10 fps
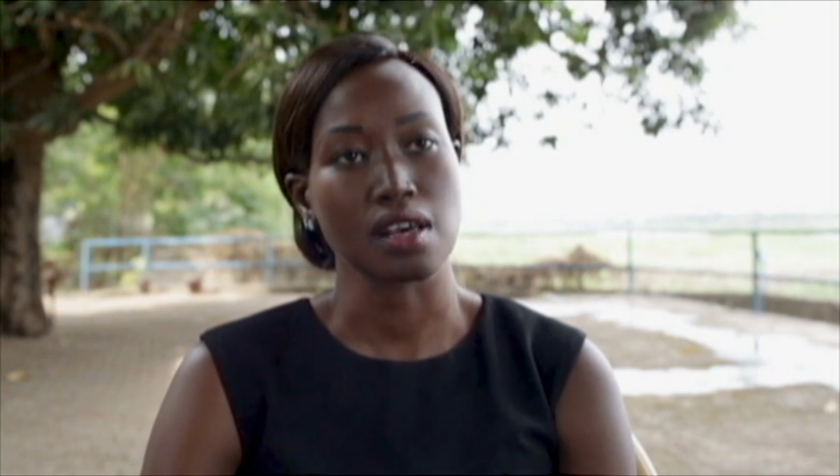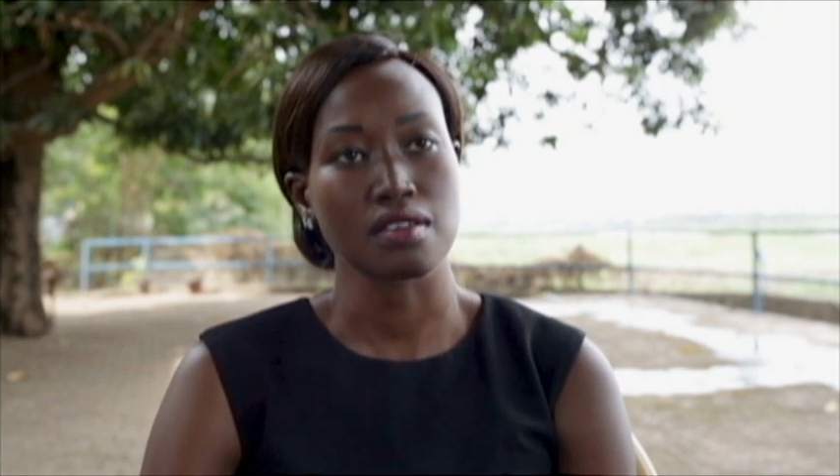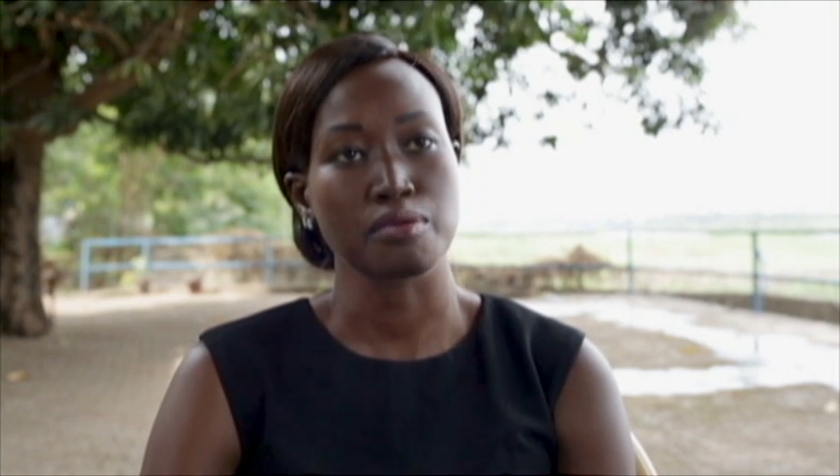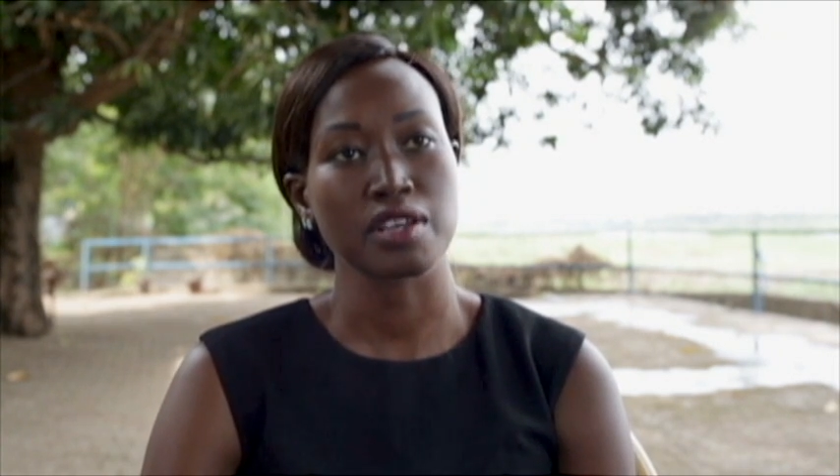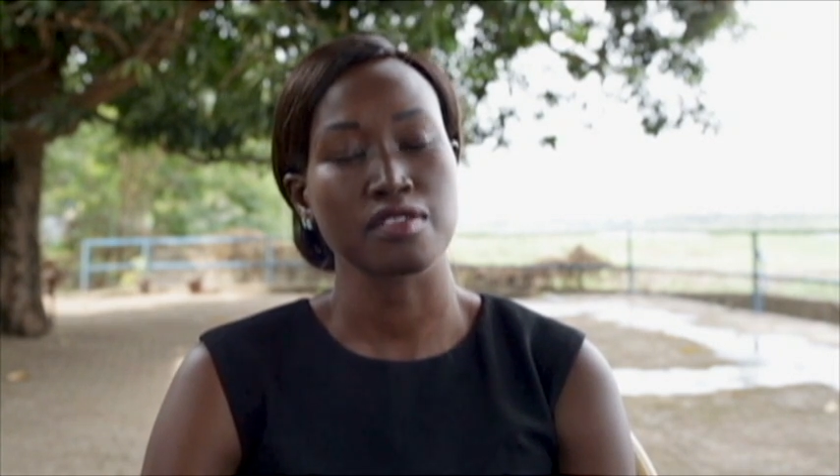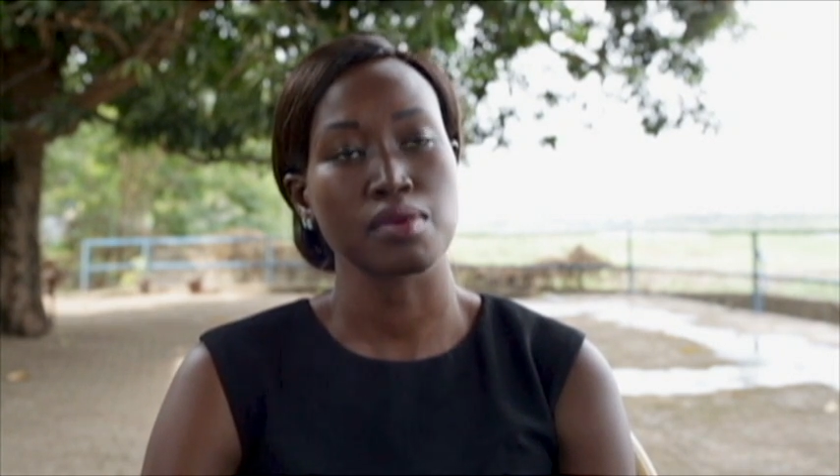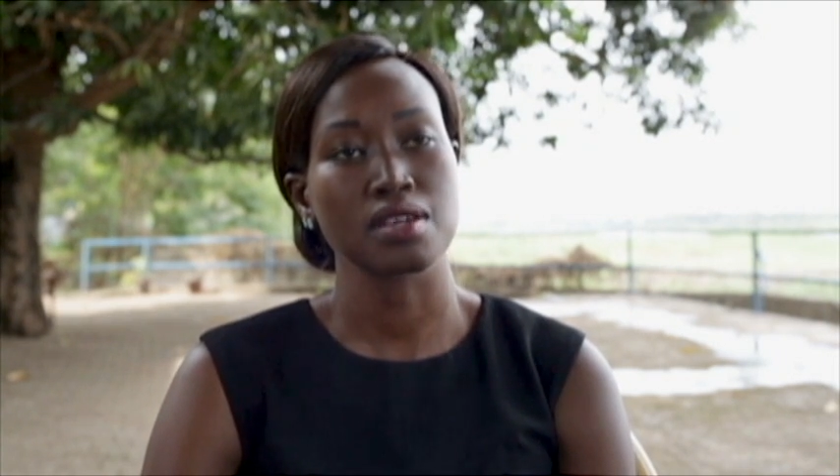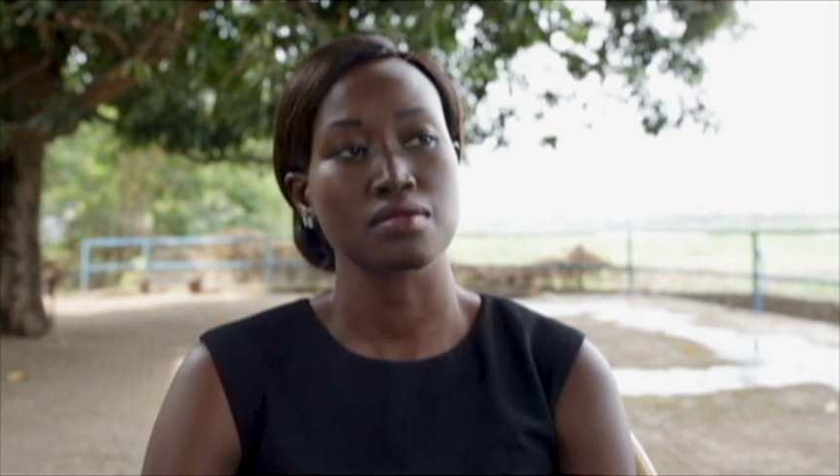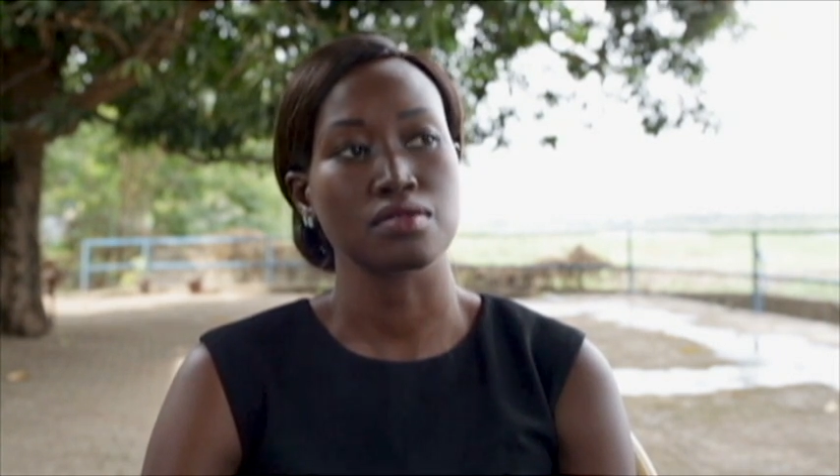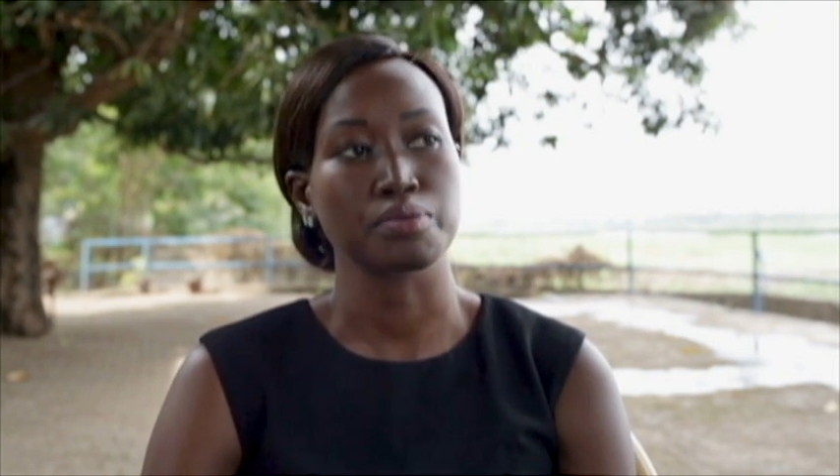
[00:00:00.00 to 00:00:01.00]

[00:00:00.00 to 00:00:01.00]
that's the best place